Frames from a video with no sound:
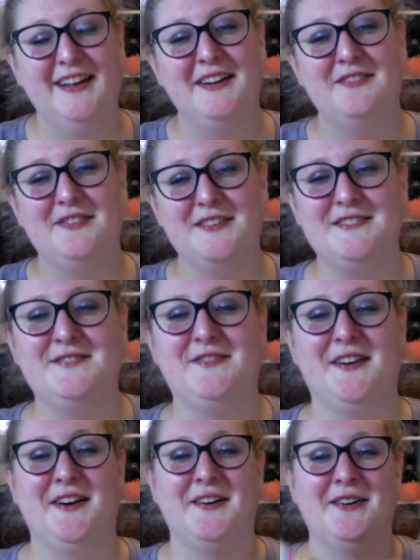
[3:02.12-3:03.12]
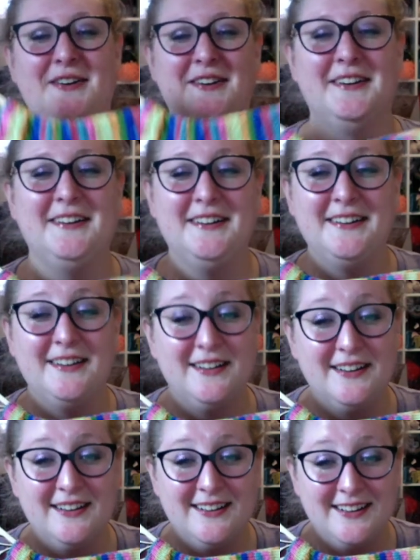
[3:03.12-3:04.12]
First faux
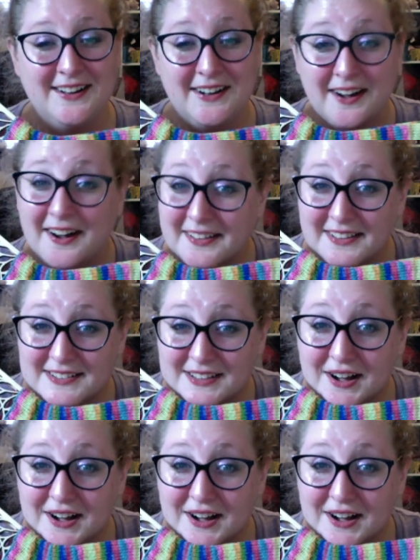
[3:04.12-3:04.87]
are these